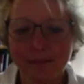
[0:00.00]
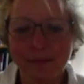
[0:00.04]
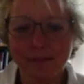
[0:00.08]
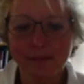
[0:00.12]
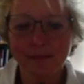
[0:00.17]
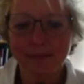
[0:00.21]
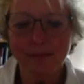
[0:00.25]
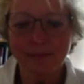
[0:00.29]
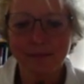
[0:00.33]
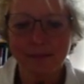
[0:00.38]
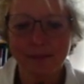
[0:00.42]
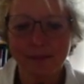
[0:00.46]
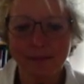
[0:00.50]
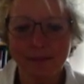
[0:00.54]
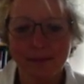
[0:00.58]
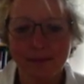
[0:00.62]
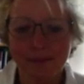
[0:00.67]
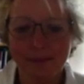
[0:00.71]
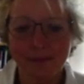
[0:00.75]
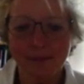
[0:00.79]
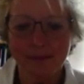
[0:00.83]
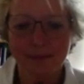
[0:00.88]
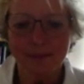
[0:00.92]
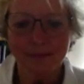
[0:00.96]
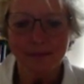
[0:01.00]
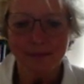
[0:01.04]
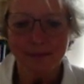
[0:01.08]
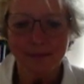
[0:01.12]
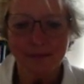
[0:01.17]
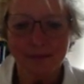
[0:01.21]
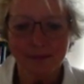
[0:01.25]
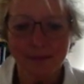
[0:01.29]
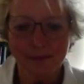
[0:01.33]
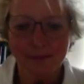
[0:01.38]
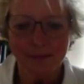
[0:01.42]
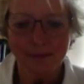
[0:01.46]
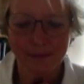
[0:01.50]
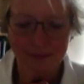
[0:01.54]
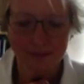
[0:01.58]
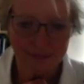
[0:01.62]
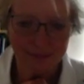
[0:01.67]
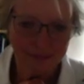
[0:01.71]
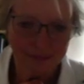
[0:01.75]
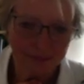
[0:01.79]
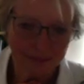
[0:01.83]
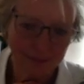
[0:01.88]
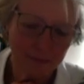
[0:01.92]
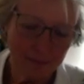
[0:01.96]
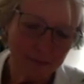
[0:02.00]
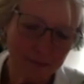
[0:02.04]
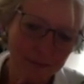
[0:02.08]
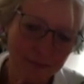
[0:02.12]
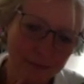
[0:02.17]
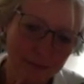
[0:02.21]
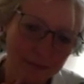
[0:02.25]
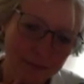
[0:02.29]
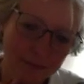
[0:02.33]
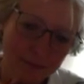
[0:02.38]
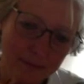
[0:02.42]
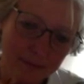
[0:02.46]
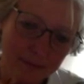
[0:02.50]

rehabilitation, or